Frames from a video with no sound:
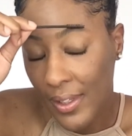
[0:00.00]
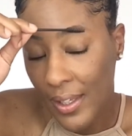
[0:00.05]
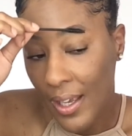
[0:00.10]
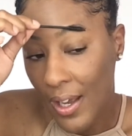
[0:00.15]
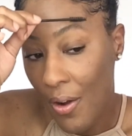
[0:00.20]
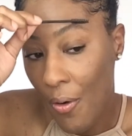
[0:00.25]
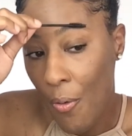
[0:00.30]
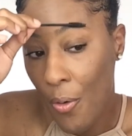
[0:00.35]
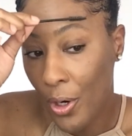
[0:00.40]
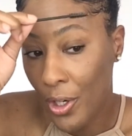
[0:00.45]

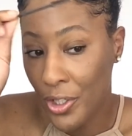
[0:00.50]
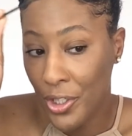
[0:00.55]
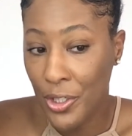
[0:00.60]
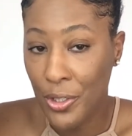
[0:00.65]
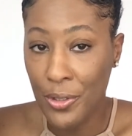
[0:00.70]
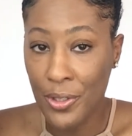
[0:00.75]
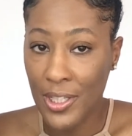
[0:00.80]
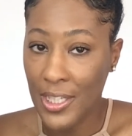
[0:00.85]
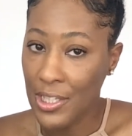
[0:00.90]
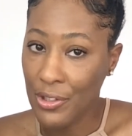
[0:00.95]
Or she used
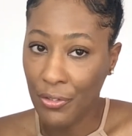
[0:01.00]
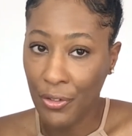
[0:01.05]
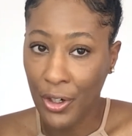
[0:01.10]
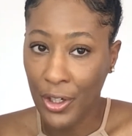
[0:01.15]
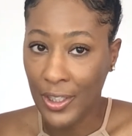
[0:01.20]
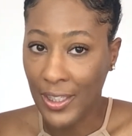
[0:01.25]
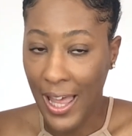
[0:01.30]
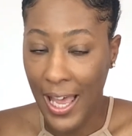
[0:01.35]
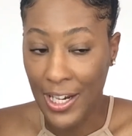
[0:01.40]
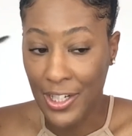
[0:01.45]
these for her
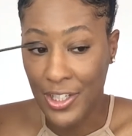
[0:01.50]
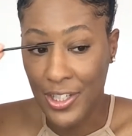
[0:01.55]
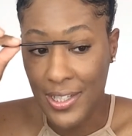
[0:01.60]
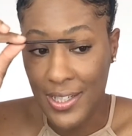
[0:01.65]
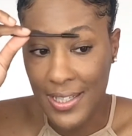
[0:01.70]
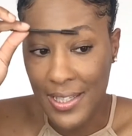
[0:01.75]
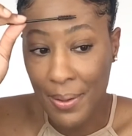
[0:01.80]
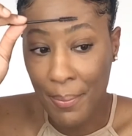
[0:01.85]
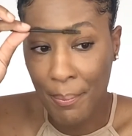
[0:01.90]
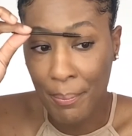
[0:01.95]
lashes,
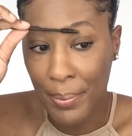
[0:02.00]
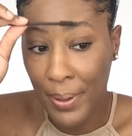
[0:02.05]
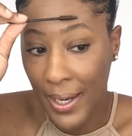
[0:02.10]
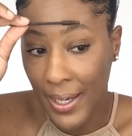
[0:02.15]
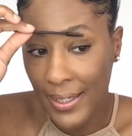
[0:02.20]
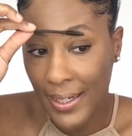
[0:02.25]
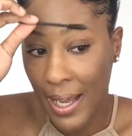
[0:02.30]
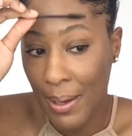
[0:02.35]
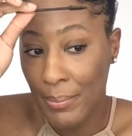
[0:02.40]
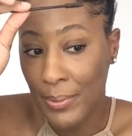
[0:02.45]
but
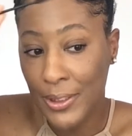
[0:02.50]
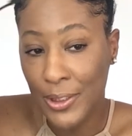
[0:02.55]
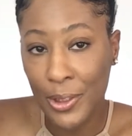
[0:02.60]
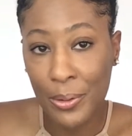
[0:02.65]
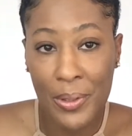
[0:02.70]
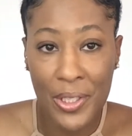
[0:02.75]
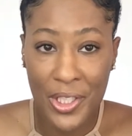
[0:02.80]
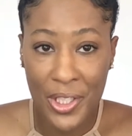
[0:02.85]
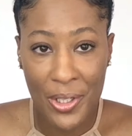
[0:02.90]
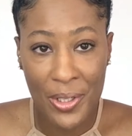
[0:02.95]
I'm assuming
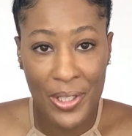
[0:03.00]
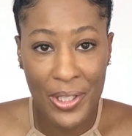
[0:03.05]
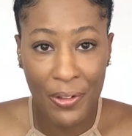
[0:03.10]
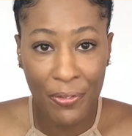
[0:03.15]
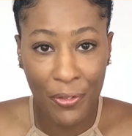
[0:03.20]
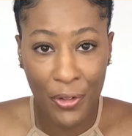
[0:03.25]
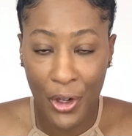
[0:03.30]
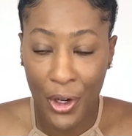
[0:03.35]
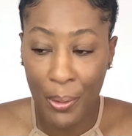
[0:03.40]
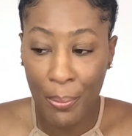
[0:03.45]
she used it for
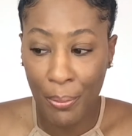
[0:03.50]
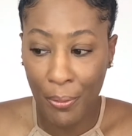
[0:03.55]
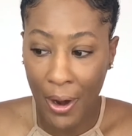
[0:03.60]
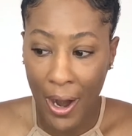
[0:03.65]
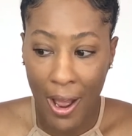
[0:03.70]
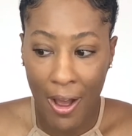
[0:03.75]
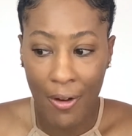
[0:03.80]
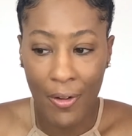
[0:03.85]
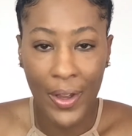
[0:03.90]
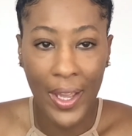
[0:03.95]
her
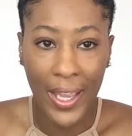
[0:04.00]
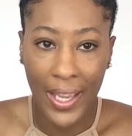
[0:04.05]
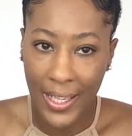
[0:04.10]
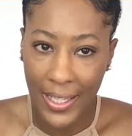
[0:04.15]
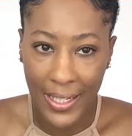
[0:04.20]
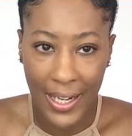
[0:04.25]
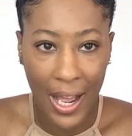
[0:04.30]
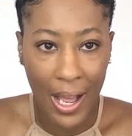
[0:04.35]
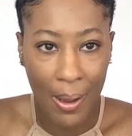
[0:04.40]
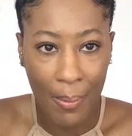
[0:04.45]
brow, and
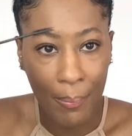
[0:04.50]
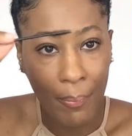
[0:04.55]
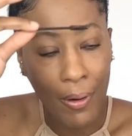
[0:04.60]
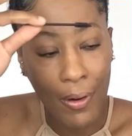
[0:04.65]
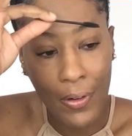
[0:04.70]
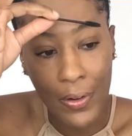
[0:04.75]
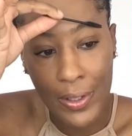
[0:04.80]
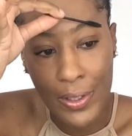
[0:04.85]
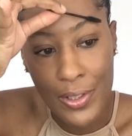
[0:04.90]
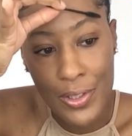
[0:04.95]
I'm
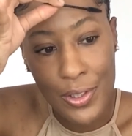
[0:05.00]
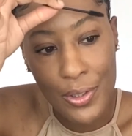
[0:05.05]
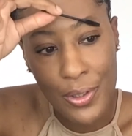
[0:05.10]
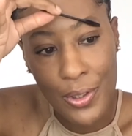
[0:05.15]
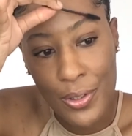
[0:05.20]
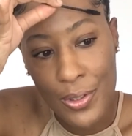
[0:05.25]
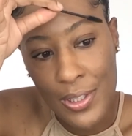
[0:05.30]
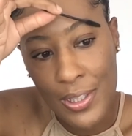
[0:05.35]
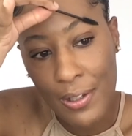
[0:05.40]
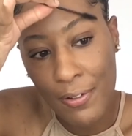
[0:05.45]
going to
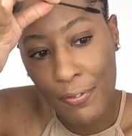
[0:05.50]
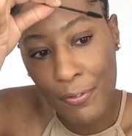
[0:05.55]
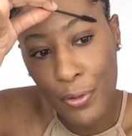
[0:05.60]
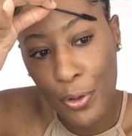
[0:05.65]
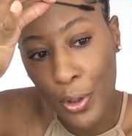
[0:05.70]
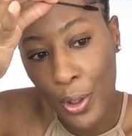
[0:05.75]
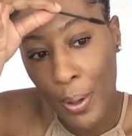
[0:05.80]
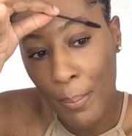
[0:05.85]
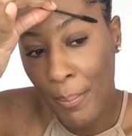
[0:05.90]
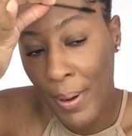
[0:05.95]
use it
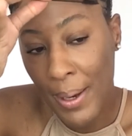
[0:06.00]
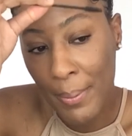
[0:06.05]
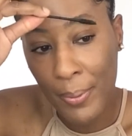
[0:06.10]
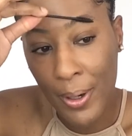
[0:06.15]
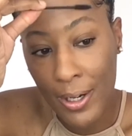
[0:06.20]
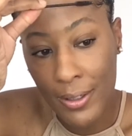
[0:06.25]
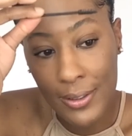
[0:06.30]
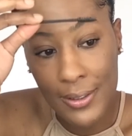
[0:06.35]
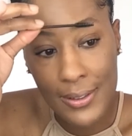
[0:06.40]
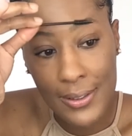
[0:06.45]
for my
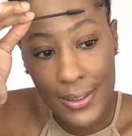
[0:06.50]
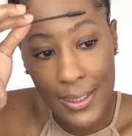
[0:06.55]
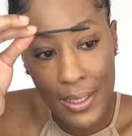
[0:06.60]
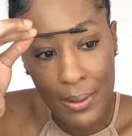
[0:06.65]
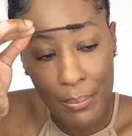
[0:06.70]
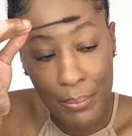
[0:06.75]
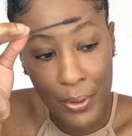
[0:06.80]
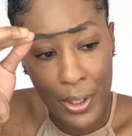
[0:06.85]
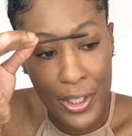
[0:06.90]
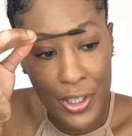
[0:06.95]
brows and
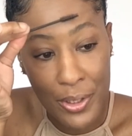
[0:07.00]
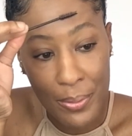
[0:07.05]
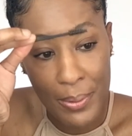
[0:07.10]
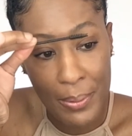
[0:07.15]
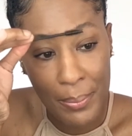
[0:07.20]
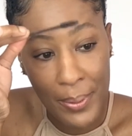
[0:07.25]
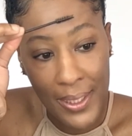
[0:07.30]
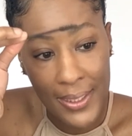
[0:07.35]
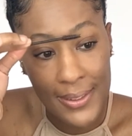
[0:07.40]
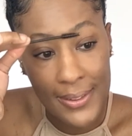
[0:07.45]
brush them in
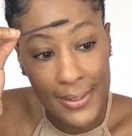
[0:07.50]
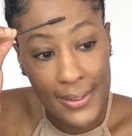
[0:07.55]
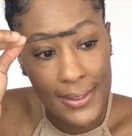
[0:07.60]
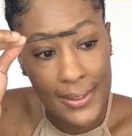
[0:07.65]
place.